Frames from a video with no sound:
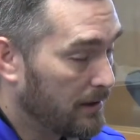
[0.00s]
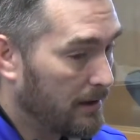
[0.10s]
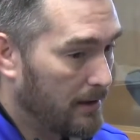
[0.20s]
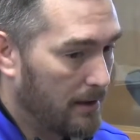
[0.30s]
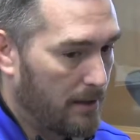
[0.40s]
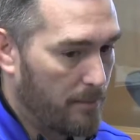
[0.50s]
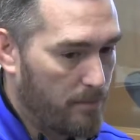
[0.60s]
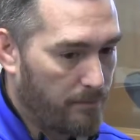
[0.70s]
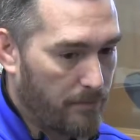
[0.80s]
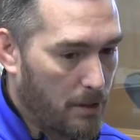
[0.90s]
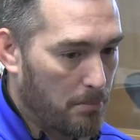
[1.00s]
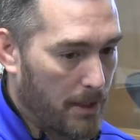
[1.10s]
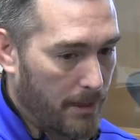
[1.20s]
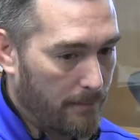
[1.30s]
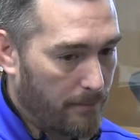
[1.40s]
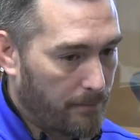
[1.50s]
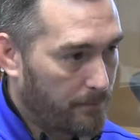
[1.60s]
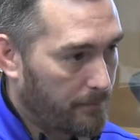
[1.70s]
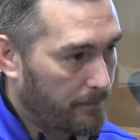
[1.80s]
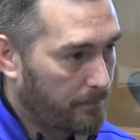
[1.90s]
To regain a
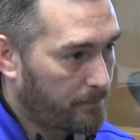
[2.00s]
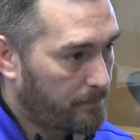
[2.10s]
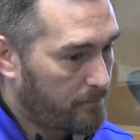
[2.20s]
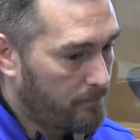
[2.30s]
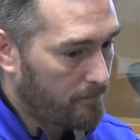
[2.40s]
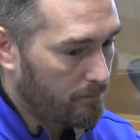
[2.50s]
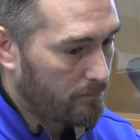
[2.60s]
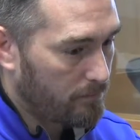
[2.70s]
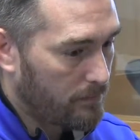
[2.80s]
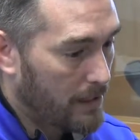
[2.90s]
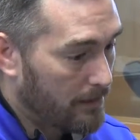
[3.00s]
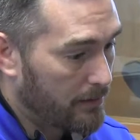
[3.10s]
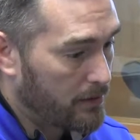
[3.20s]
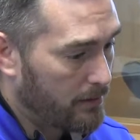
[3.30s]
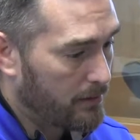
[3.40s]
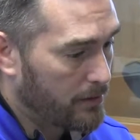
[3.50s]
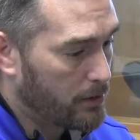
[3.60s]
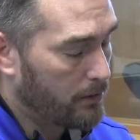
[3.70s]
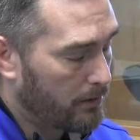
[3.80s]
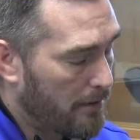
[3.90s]
driver's license?
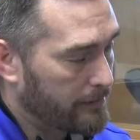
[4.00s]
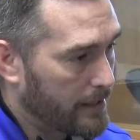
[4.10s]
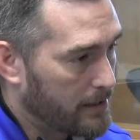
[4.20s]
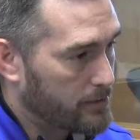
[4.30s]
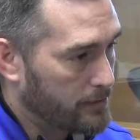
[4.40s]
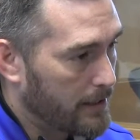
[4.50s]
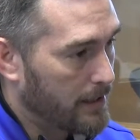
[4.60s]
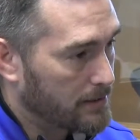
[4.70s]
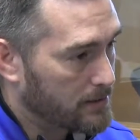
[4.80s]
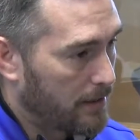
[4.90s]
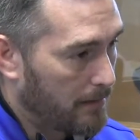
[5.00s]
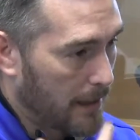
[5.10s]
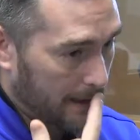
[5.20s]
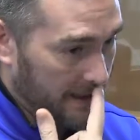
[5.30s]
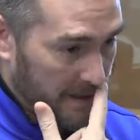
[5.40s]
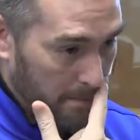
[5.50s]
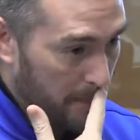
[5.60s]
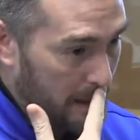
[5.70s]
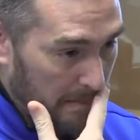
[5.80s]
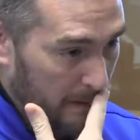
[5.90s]
Due to a revocation, yes. I think the
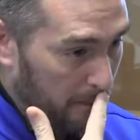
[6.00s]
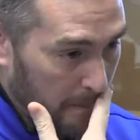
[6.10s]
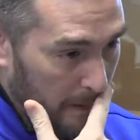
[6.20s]
minimum,